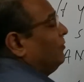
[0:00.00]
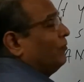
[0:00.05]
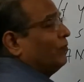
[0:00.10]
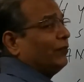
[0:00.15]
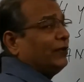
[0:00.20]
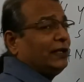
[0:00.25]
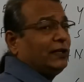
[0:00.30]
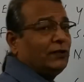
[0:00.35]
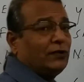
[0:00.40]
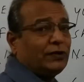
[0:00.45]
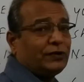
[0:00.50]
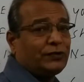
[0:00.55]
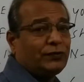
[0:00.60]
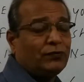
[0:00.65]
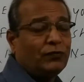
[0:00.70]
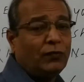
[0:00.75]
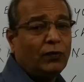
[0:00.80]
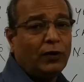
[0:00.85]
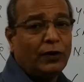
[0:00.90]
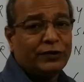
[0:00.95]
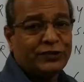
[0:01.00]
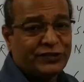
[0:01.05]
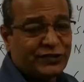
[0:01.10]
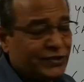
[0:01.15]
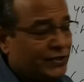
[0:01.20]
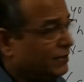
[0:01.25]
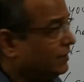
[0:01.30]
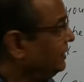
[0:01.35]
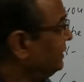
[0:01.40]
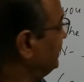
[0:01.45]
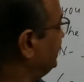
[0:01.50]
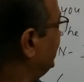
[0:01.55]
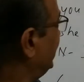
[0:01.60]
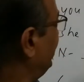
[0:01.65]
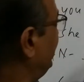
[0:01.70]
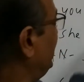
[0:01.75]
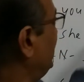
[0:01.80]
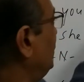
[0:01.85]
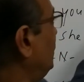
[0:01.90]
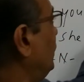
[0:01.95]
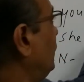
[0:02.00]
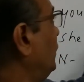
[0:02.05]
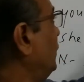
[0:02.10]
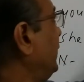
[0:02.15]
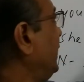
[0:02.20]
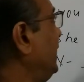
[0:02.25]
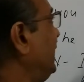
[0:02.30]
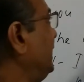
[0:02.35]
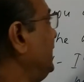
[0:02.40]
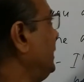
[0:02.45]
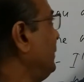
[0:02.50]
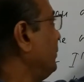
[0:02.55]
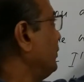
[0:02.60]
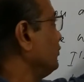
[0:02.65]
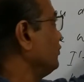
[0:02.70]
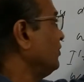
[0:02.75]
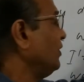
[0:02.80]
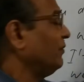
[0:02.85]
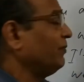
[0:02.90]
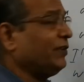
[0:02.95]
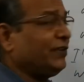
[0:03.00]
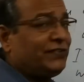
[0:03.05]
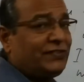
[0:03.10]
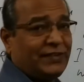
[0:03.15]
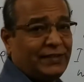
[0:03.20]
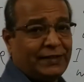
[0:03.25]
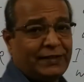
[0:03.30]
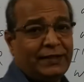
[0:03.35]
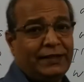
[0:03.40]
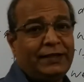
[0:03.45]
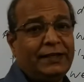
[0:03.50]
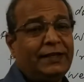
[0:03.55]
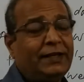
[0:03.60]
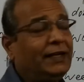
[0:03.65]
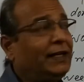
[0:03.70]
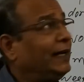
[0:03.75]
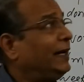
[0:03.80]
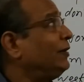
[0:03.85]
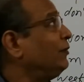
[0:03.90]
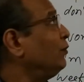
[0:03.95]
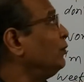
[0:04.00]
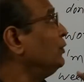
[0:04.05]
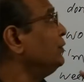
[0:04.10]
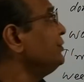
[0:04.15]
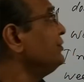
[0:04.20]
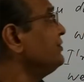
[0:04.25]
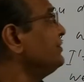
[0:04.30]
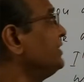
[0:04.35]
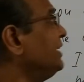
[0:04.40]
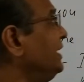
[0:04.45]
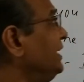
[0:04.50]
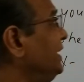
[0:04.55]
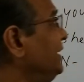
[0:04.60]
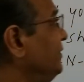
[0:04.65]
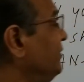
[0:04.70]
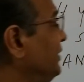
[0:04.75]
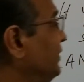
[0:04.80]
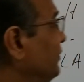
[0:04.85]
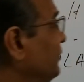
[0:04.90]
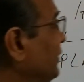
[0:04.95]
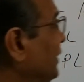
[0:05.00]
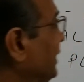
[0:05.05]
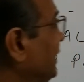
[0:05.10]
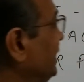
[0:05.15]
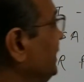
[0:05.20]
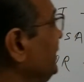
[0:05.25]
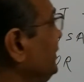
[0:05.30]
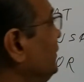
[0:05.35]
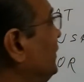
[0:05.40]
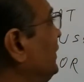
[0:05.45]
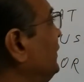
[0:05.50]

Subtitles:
will not. Won't. W-O-N apostrophe T. I won't tell anyone. So again you are